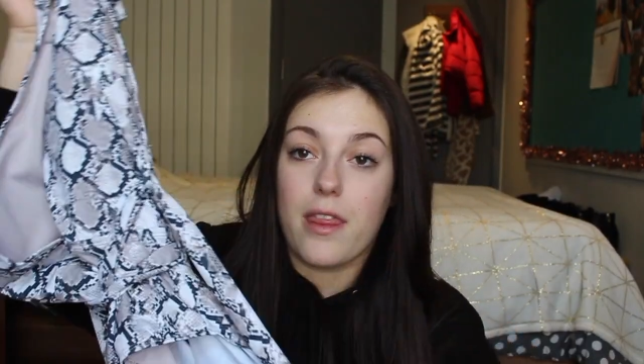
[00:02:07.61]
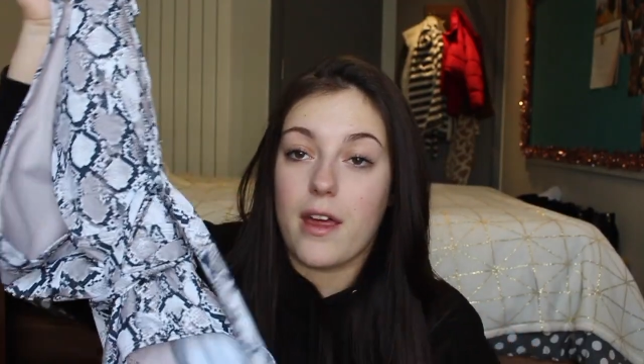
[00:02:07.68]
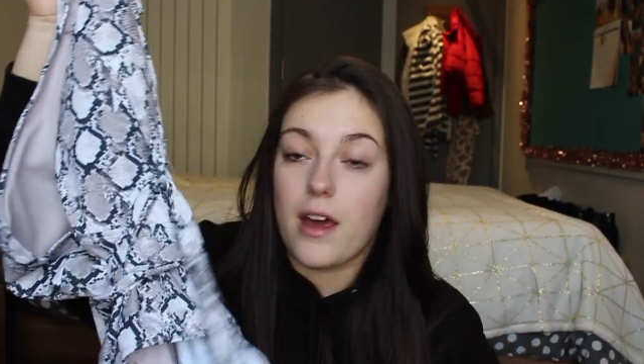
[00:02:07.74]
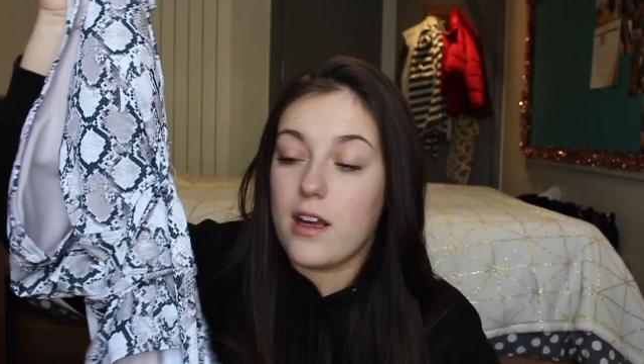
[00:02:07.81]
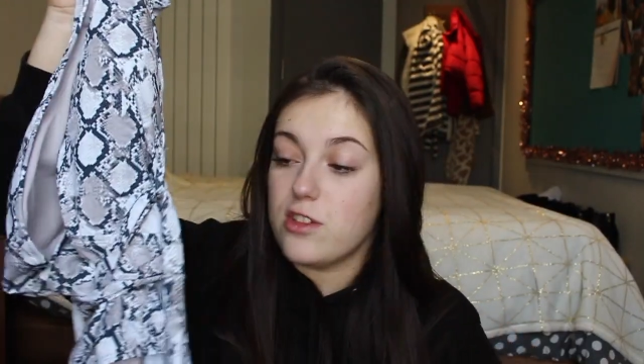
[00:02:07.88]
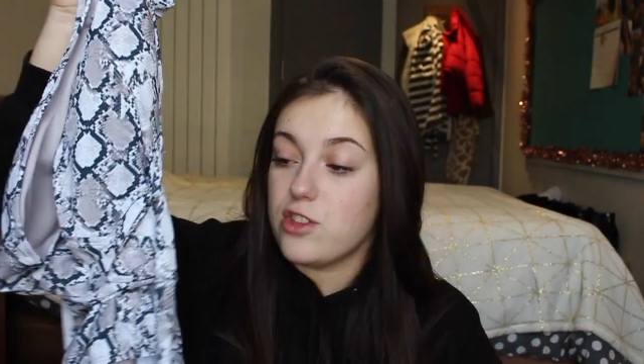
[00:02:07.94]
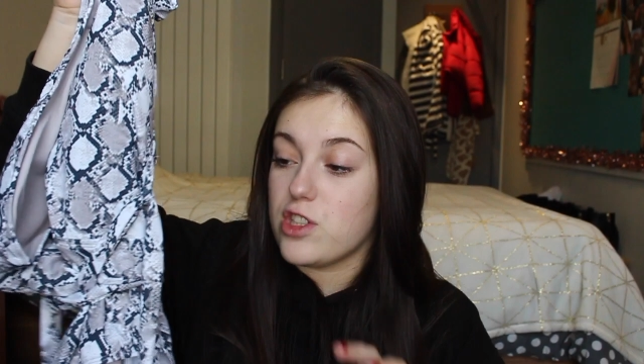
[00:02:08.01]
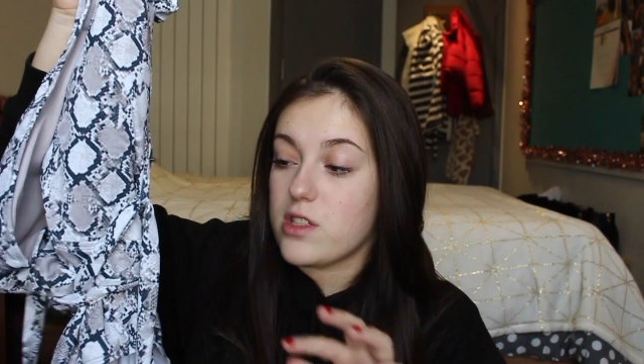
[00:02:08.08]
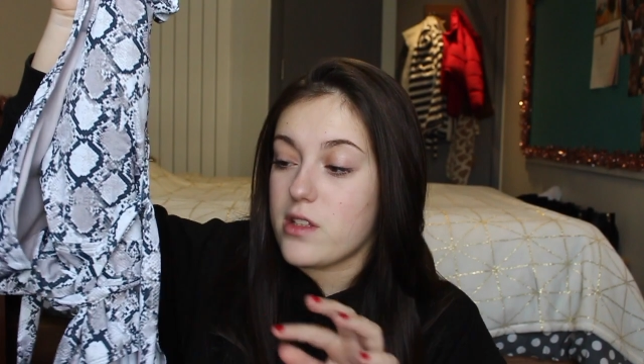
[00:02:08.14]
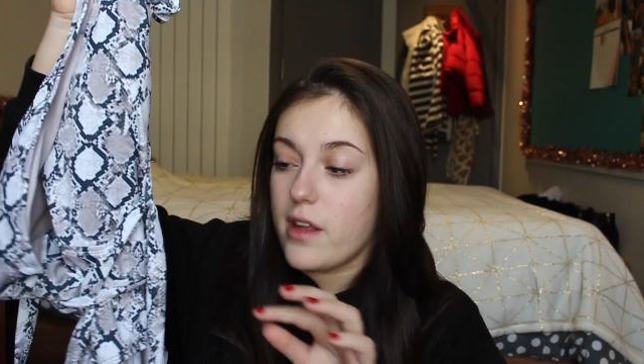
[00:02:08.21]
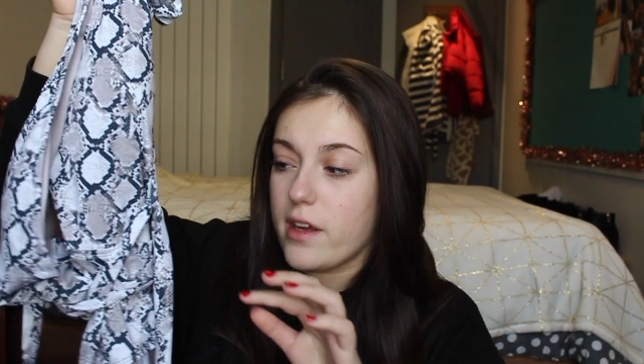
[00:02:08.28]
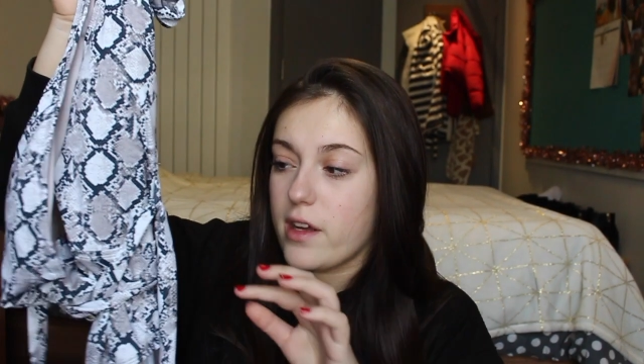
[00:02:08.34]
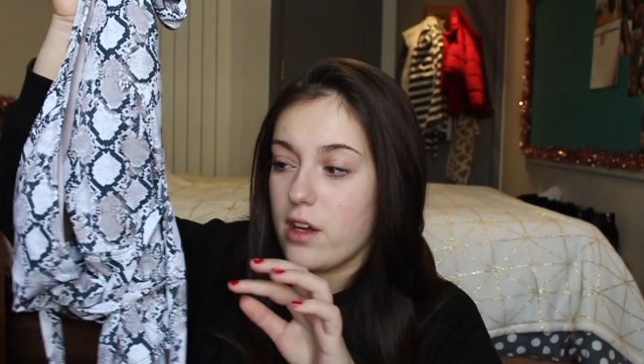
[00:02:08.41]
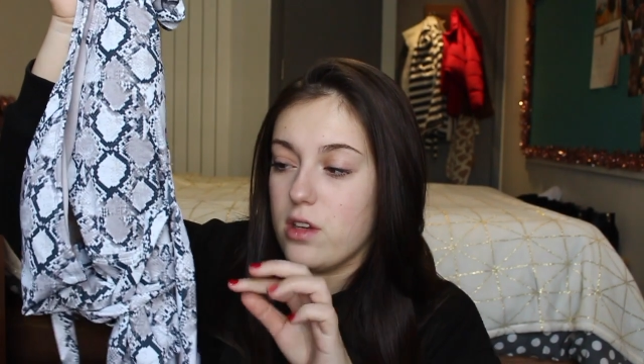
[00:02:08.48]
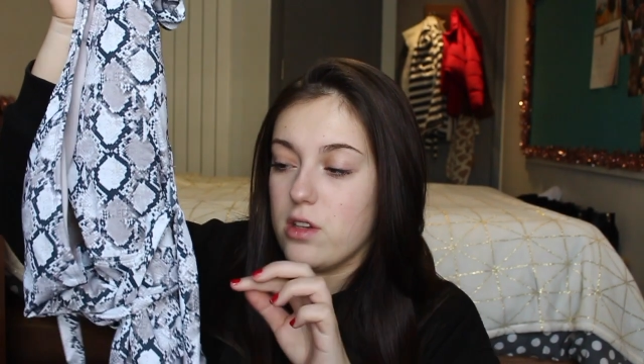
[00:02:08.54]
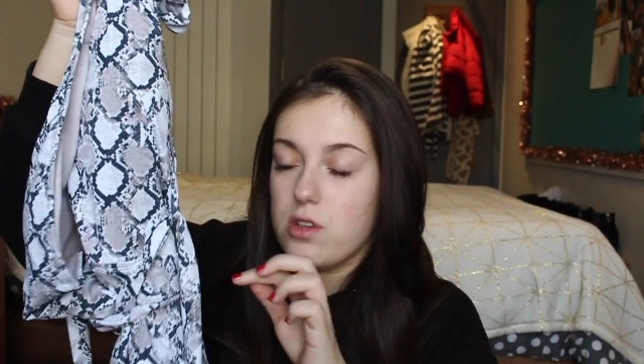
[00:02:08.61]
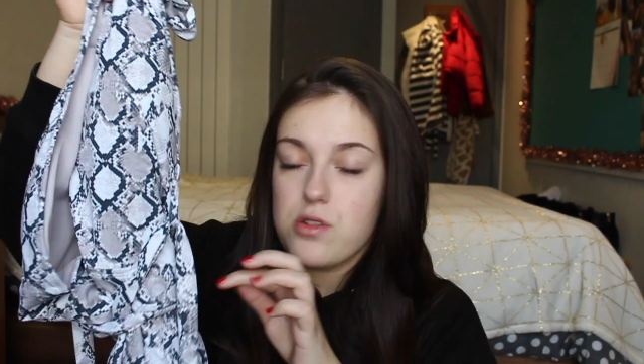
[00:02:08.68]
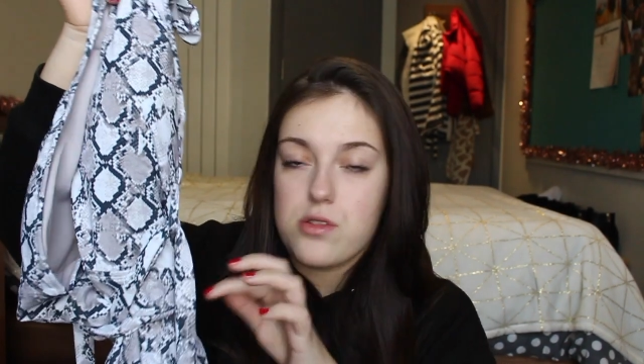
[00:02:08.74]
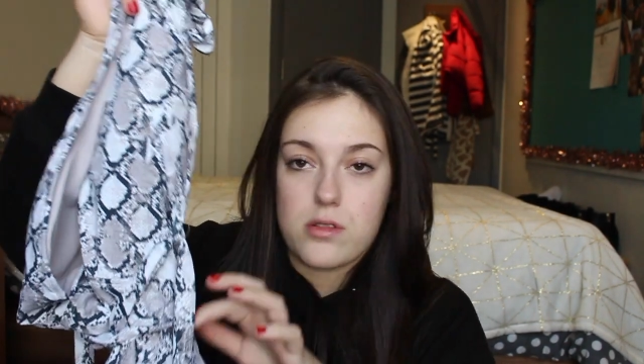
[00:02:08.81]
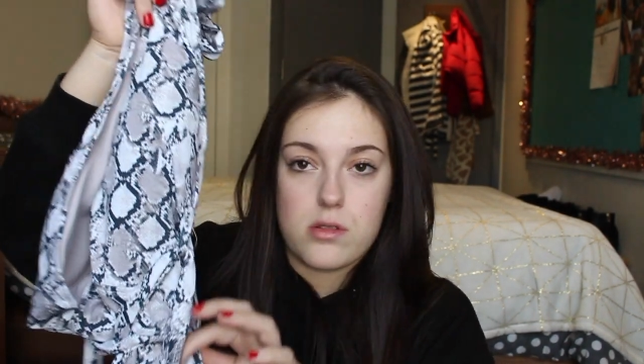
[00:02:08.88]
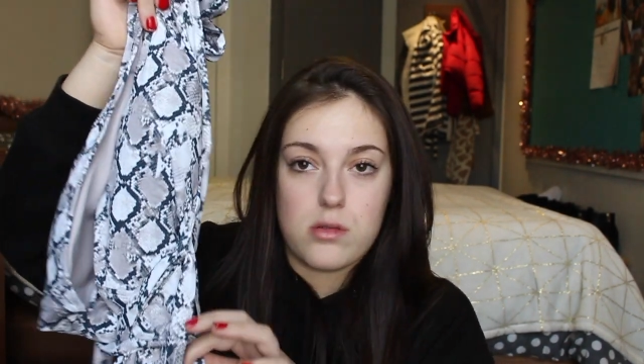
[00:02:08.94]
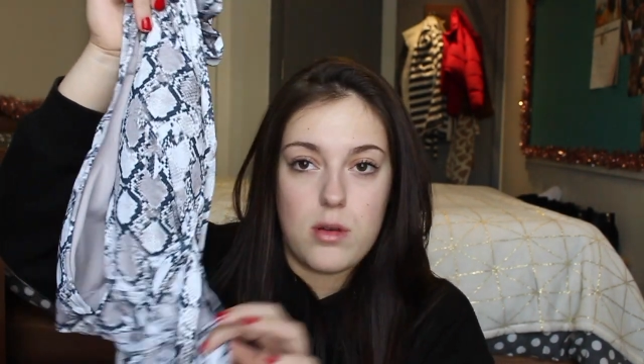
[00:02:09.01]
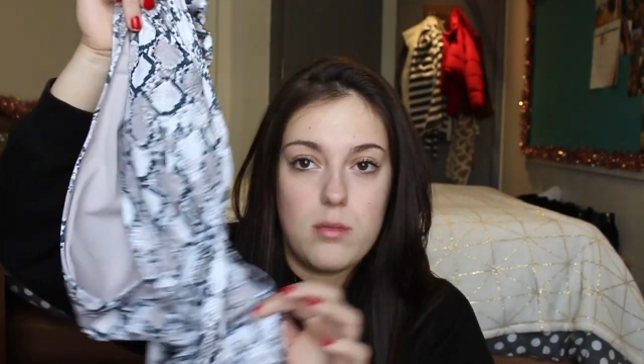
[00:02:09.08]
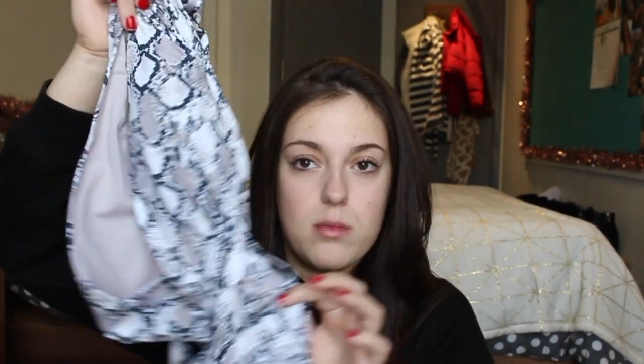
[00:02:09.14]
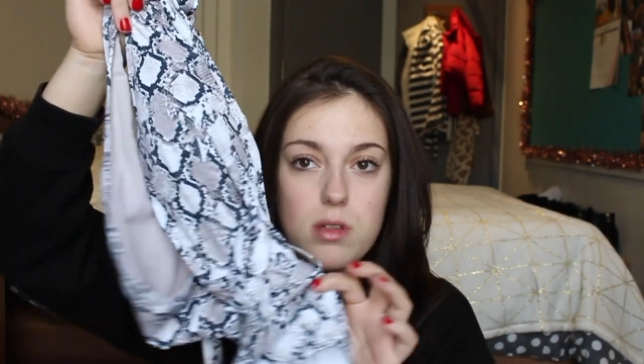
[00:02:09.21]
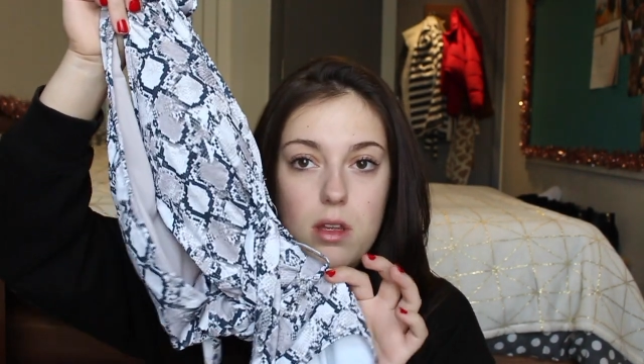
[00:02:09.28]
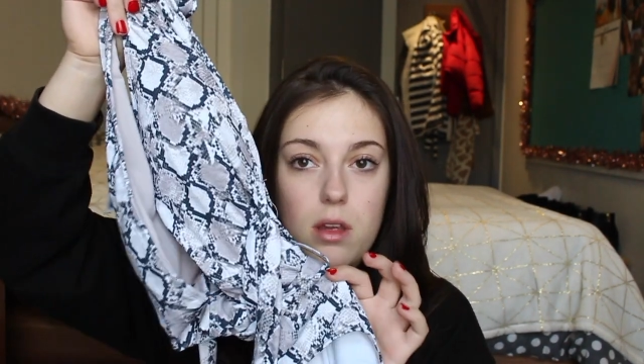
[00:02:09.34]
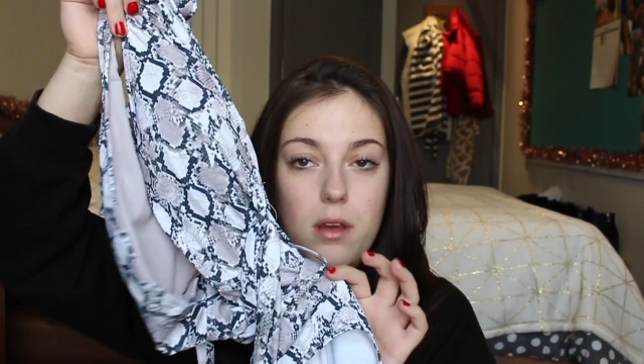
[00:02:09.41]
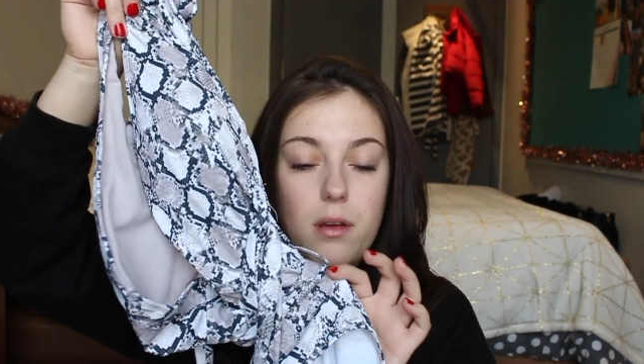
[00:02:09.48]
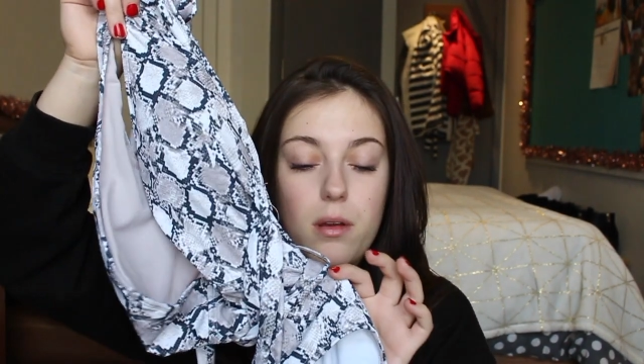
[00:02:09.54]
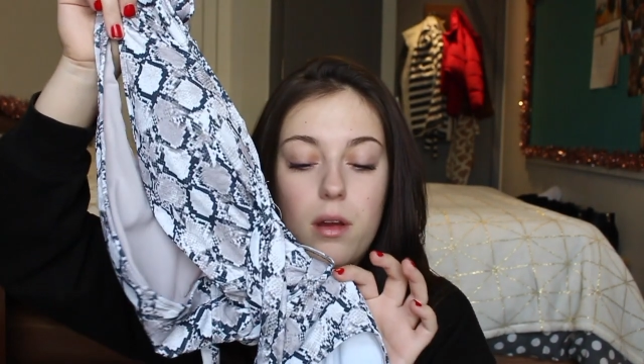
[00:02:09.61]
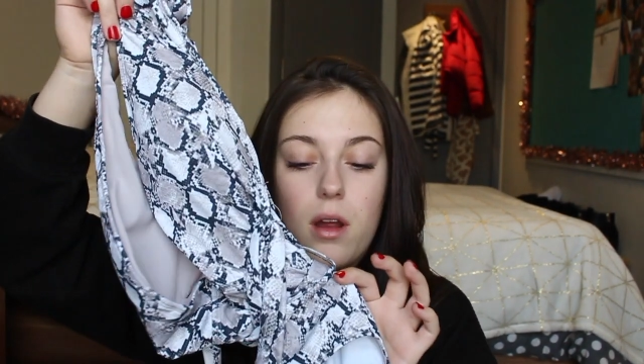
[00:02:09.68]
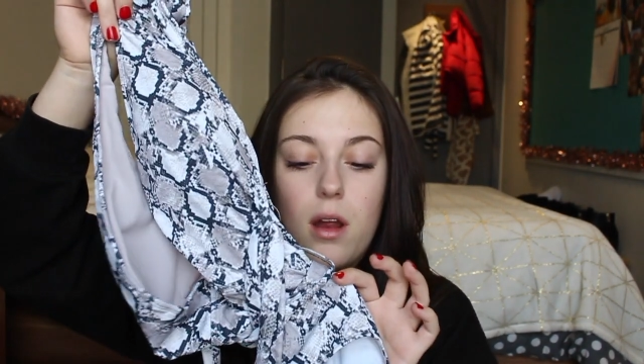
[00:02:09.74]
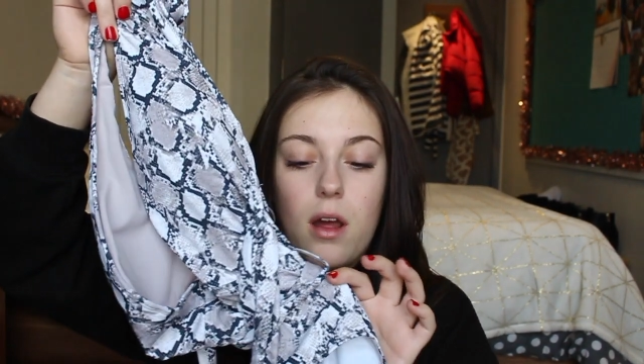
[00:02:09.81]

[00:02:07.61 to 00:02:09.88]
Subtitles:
than just like a usual swimsuit